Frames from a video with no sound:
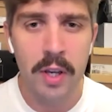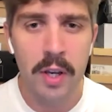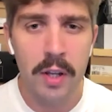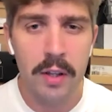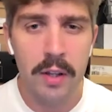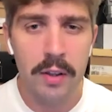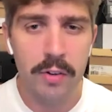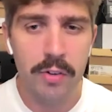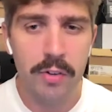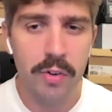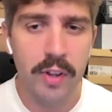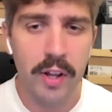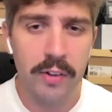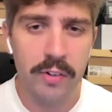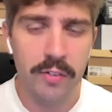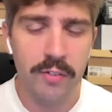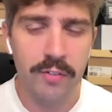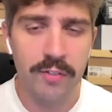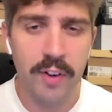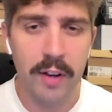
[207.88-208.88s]
the
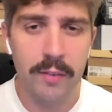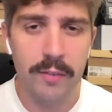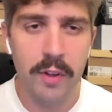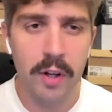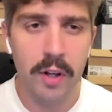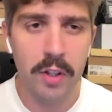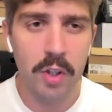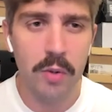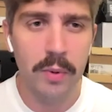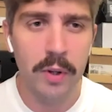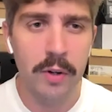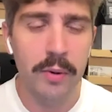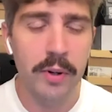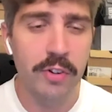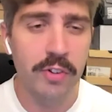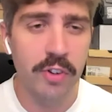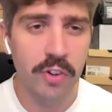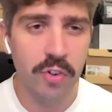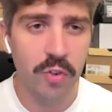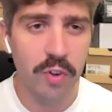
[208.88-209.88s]
2005 documentary
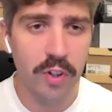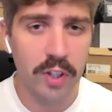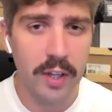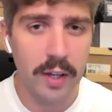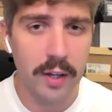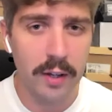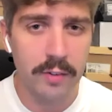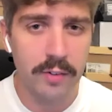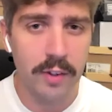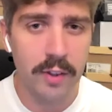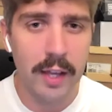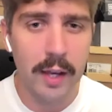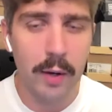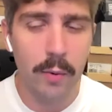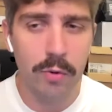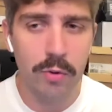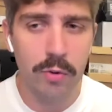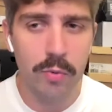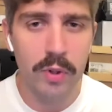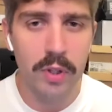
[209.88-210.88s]
Just for Kicks, and that
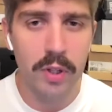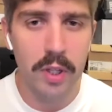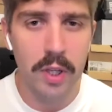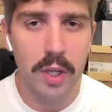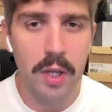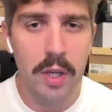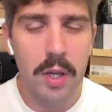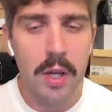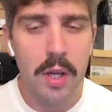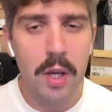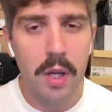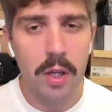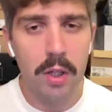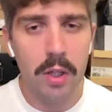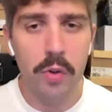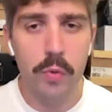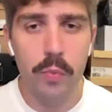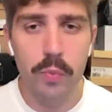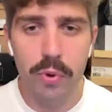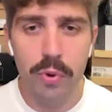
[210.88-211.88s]
was really a
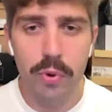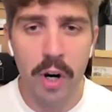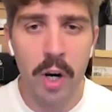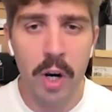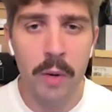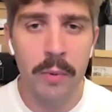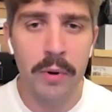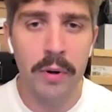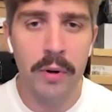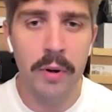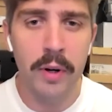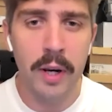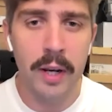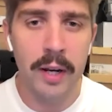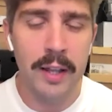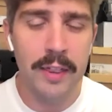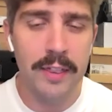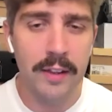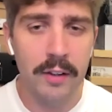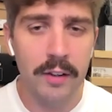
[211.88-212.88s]
good primer, and
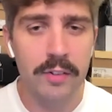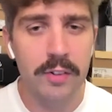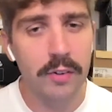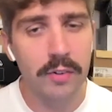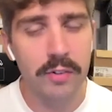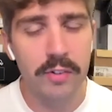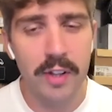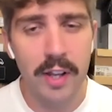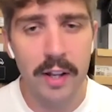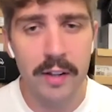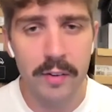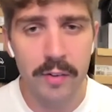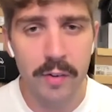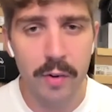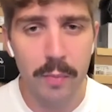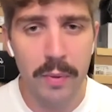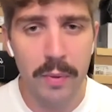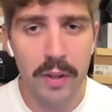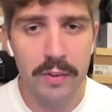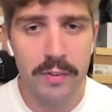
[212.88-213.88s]
I think still stands as
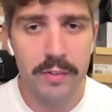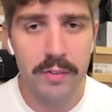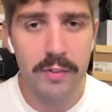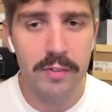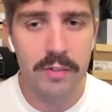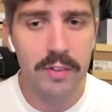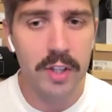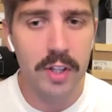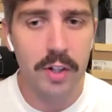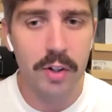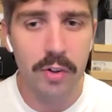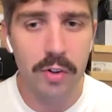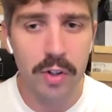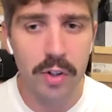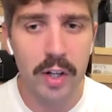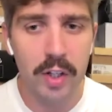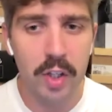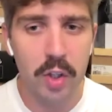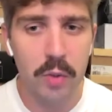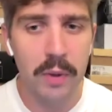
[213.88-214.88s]
the best sneaker
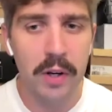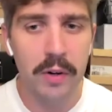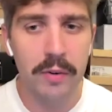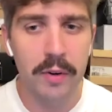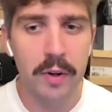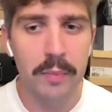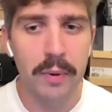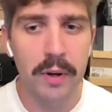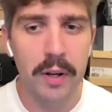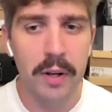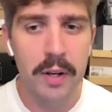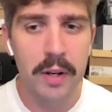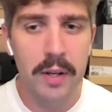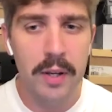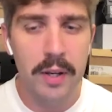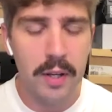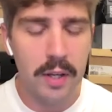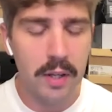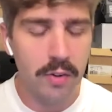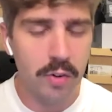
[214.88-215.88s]
documentary. But
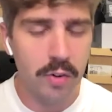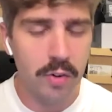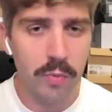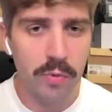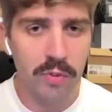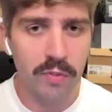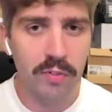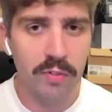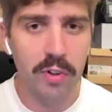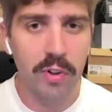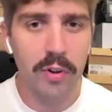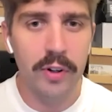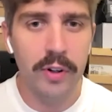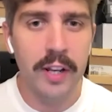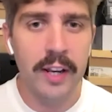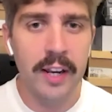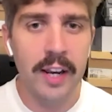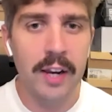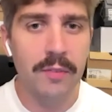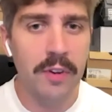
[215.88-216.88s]
in terms of
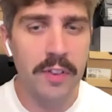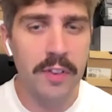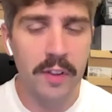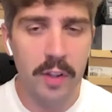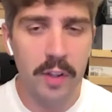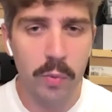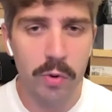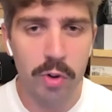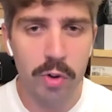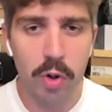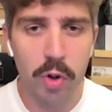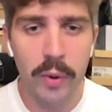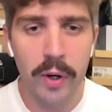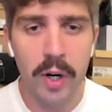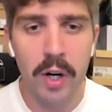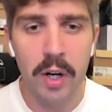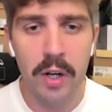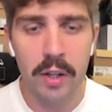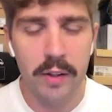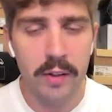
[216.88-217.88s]
learning everything that was
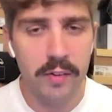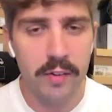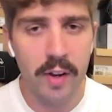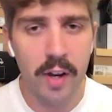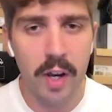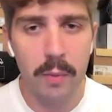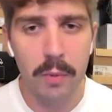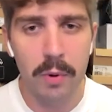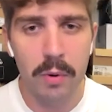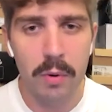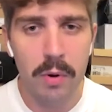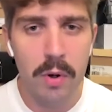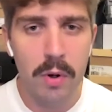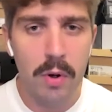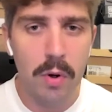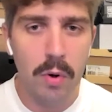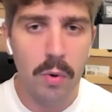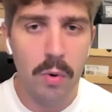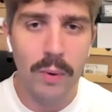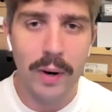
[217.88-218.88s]
going on at the time and
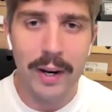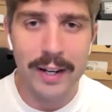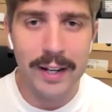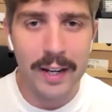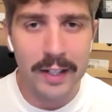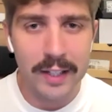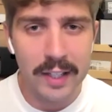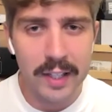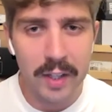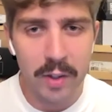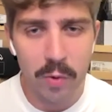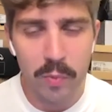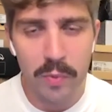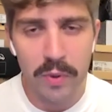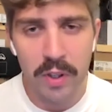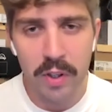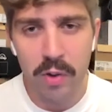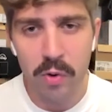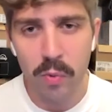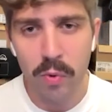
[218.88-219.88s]
why Nike
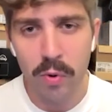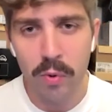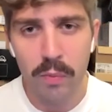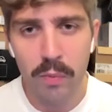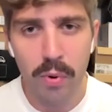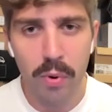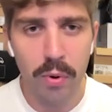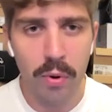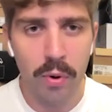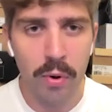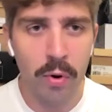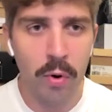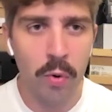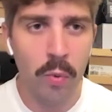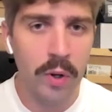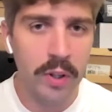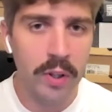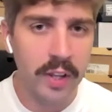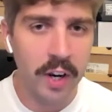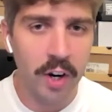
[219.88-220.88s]
SBs were important or
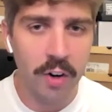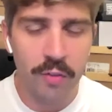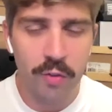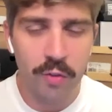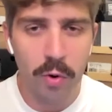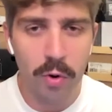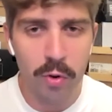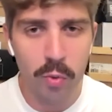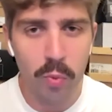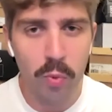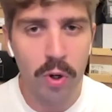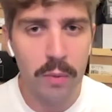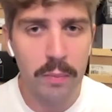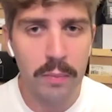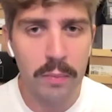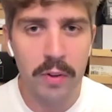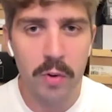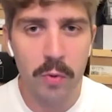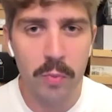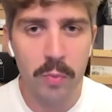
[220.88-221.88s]
what the Air Force One
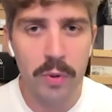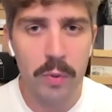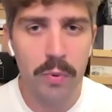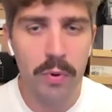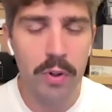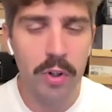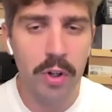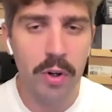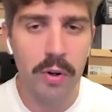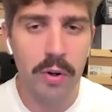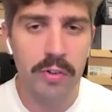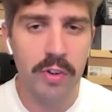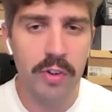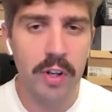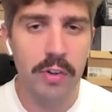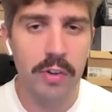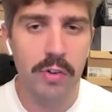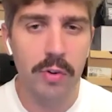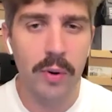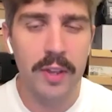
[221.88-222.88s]
meant to people in New York
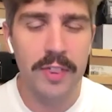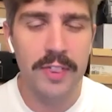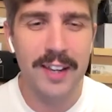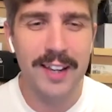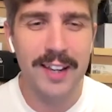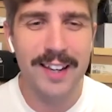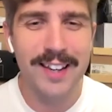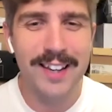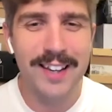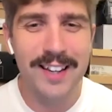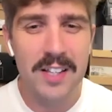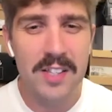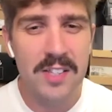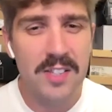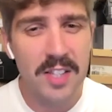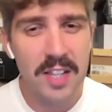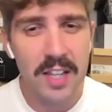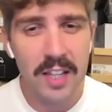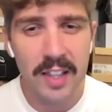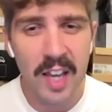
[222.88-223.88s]
City. So I think
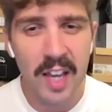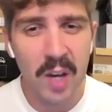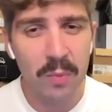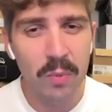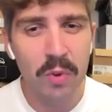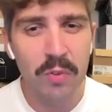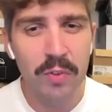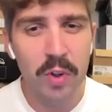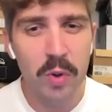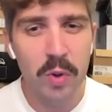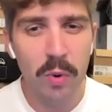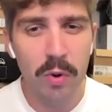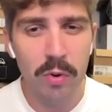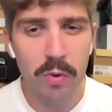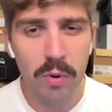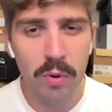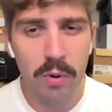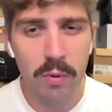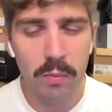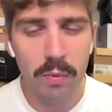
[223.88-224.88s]
seeing that movie
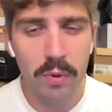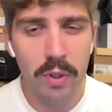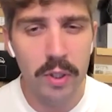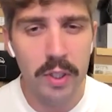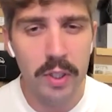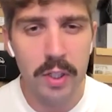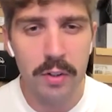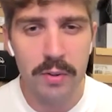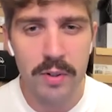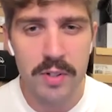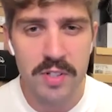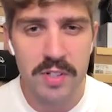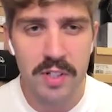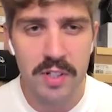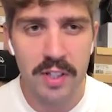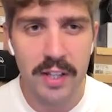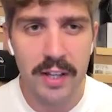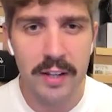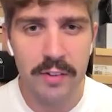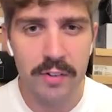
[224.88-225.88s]
was what really
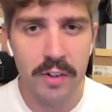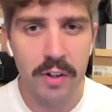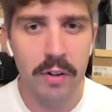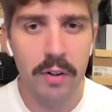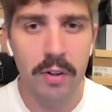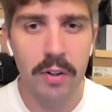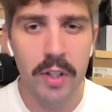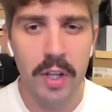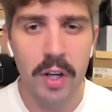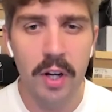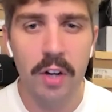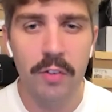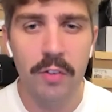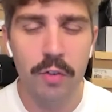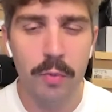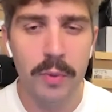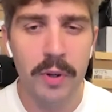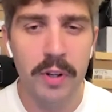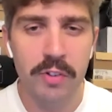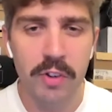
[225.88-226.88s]
crystallized it early on
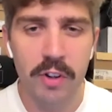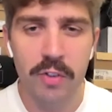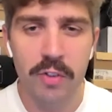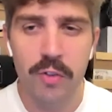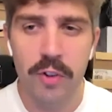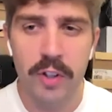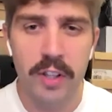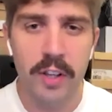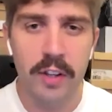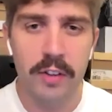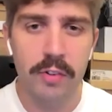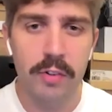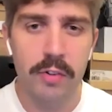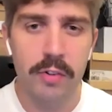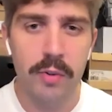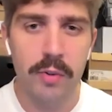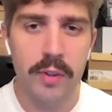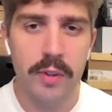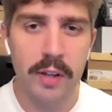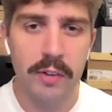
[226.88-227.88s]
for me, Just for Kicks in
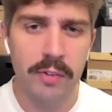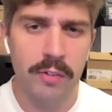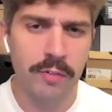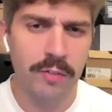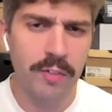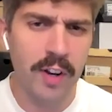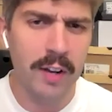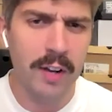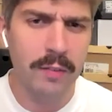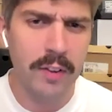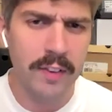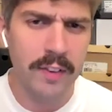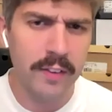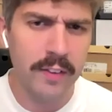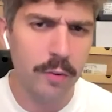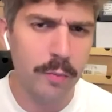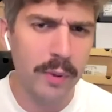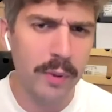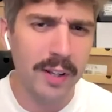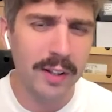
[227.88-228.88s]
2005. I think
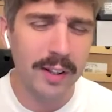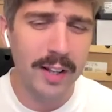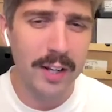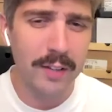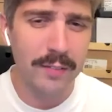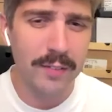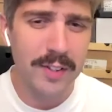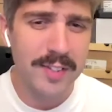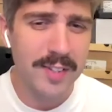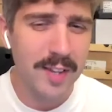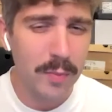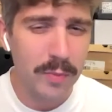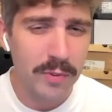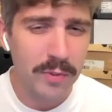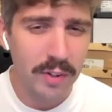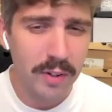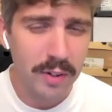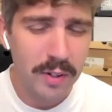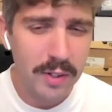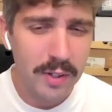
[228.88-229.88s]
there have been a lot of
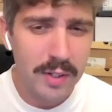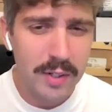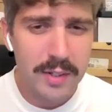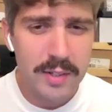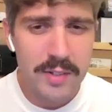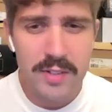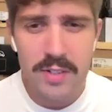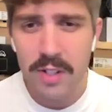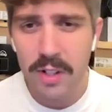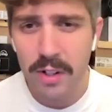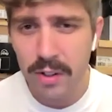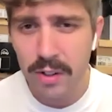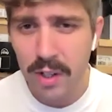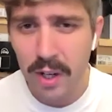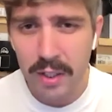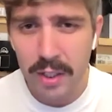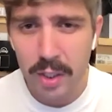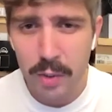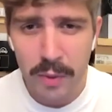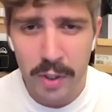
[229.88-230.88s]
attempts at sneaker
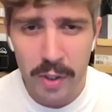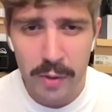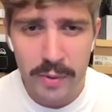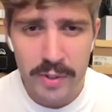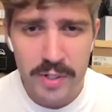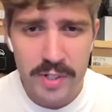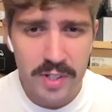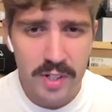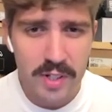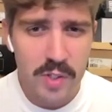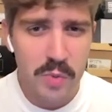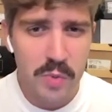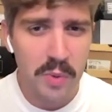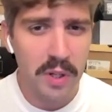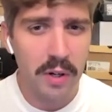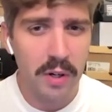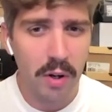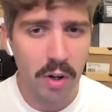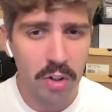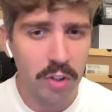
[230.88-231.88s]
documentary since,
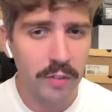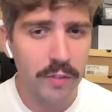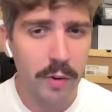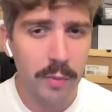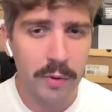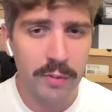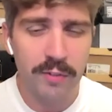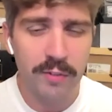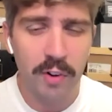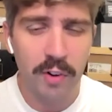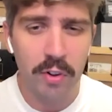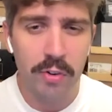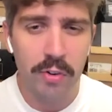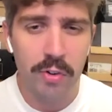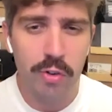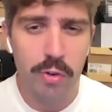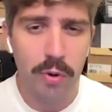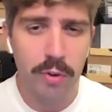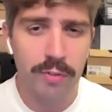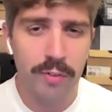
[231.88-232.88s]
but all of them have fallen
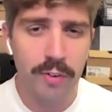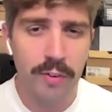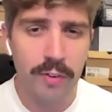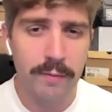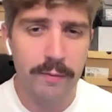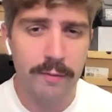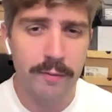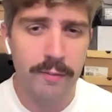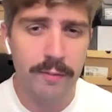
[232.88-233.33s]
short from